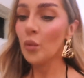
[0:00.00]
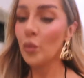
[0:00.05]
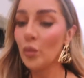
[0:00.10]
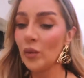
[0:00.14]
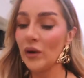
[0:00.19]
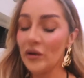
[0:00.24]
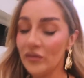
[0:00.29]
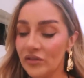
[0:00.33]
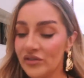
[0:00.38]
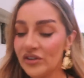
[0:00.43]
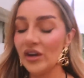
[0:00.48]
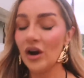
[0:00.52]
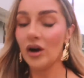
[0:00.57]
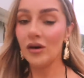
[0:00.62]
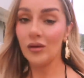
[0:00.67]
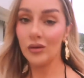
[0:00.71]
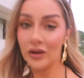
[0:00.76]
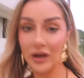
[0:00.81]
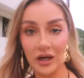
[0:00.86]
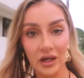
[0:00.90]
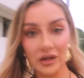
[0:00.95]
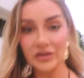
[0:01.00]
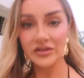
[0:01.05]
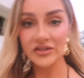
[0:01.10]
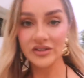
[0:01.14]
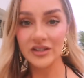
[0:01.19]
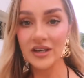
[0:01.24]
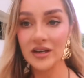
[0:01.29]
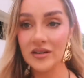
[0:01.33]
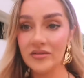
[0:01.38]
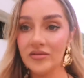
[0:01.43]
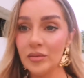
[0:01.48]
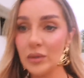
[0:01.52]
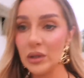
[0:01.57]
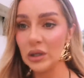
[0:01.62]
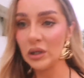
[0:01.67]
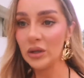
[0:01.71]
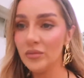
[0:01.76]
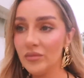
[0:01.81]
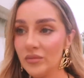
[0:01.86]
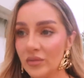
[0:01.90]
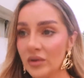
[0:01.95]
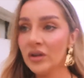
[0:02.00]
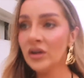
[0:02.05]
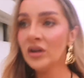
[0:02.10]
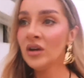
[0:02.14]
We obviously are all inclusive, but